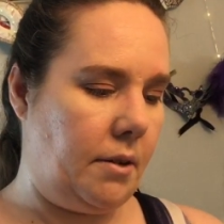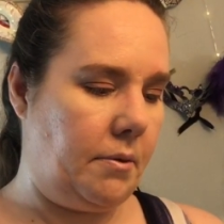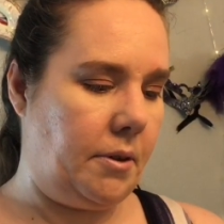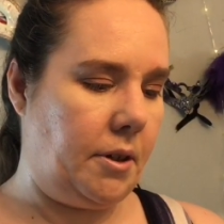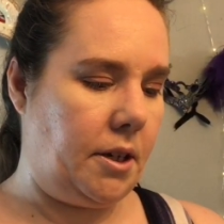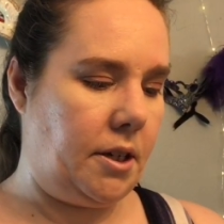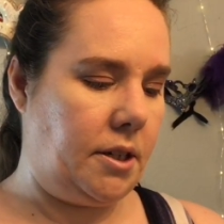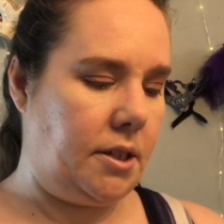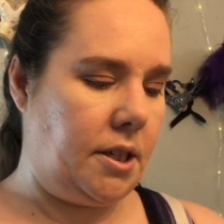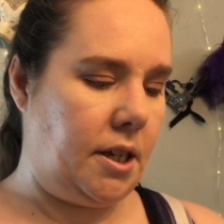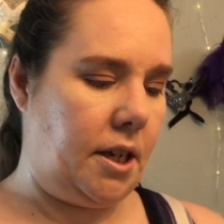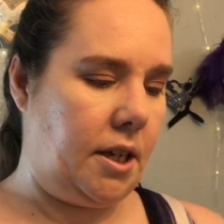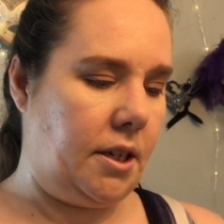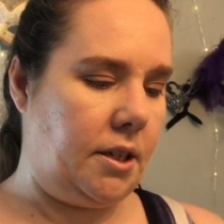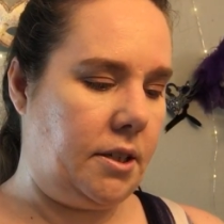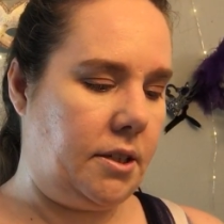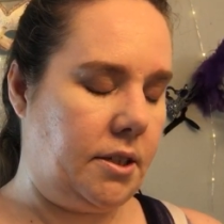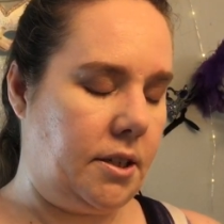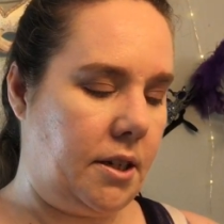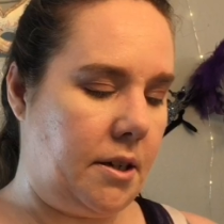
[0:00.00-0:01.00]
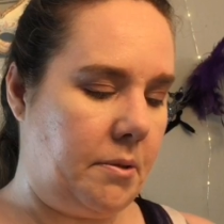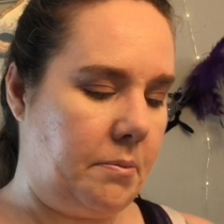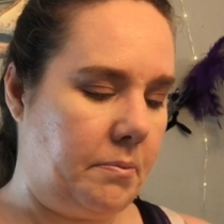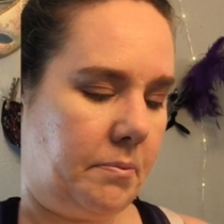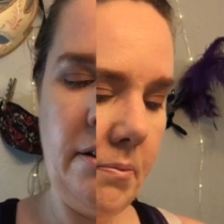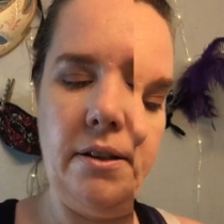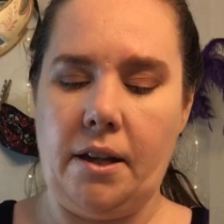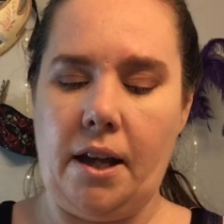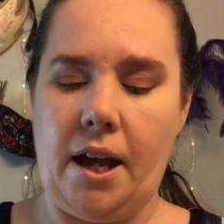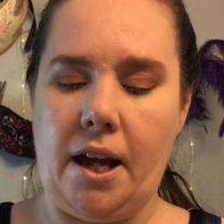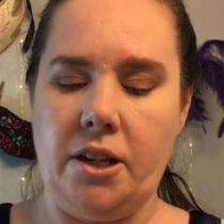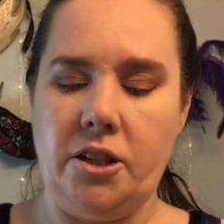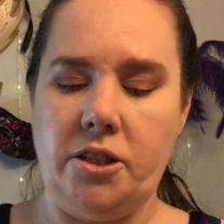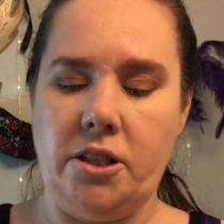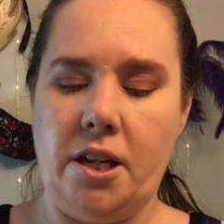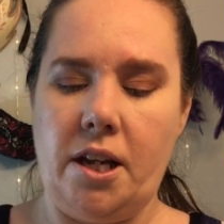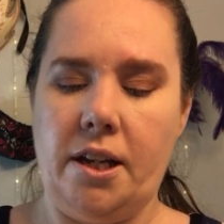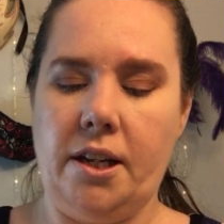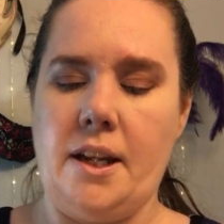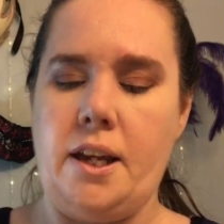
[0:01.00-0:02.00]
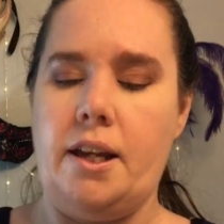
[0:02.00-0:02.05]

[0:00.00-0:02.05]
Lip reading: I'm gonna take some hashtag